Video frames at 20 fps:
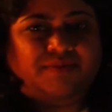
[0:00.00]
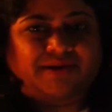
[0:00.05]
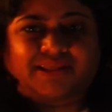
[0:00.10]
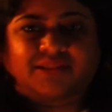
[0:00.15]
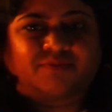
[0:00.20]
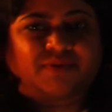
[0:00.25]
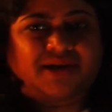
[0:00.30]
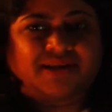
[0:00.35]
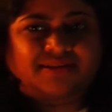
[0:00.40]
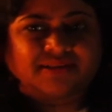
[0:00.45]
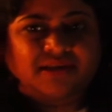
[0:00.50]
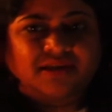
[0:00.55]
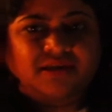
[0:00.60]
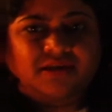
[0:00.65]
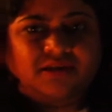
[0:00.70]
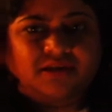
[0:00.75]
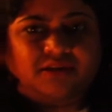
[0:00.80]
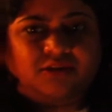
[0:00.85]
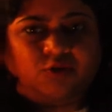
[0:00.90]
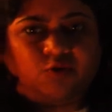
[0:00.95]
But otherwise,
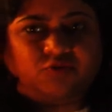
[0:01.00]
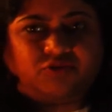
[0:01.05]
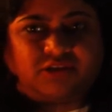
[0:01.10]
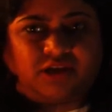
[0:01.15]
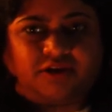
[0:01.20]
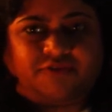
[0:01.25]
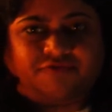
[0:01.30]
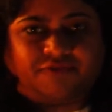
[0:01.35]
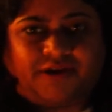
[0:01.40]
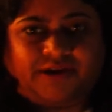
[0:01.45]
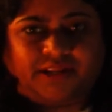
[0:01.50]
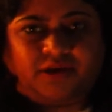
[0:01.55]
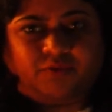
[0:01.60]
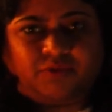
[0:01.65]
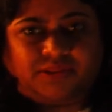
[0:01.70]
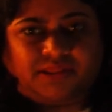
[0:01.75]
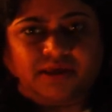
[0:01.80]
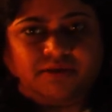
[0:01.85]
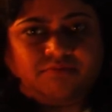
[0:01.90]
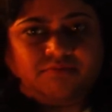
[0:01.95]
don't start fighting
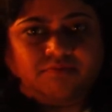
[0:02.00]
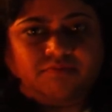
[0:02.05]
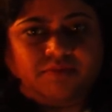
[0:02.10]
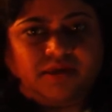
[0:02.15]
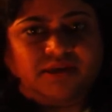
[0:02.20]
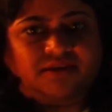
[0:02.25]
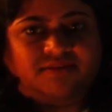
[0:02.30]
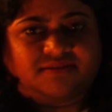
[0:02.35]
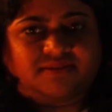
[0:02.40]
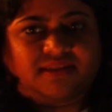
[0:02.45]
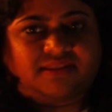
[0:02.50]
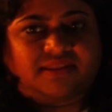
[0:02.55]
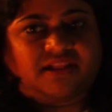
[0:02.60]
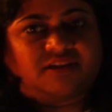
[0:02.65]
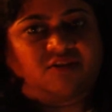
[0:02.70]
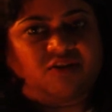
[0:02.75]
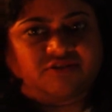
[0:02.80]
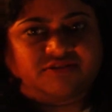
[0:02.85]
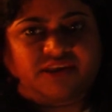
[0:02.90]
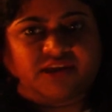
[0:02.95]
with them, because then they'll
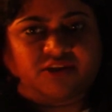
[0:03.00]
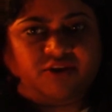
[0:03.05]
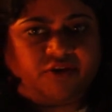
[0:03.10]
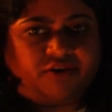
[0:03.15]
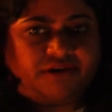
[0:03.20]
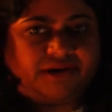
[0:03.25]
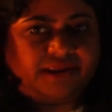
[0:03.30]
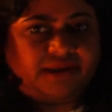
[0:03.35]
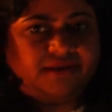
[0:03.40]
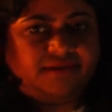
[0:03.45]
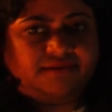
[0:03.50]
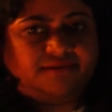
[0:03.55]
call security.